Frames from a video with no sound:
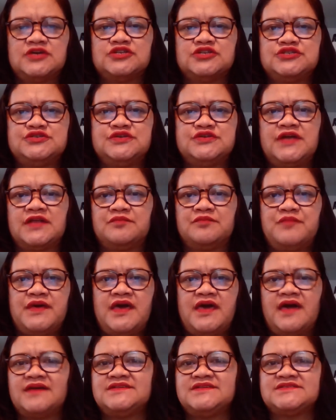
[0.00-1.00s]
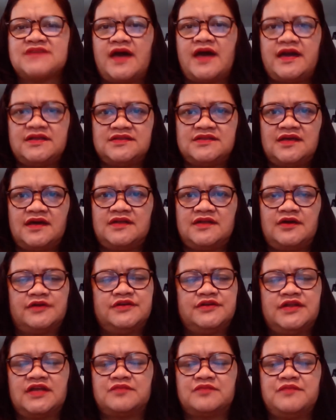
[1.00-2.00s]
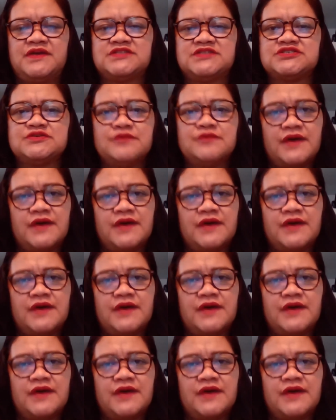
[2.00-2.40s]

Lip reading: Do not be excited or do not be too